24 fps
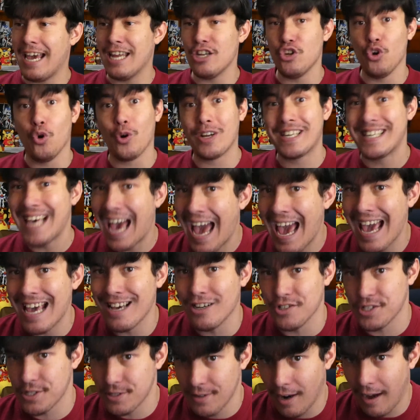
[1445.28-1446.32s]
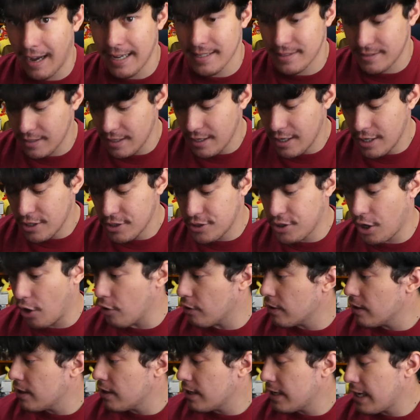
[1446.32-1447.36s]
and your Chaos Knights. So
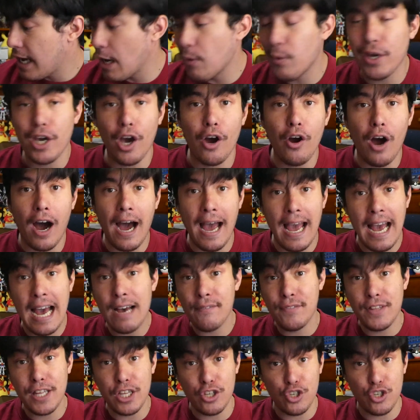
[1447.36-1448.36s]
here we go. I have the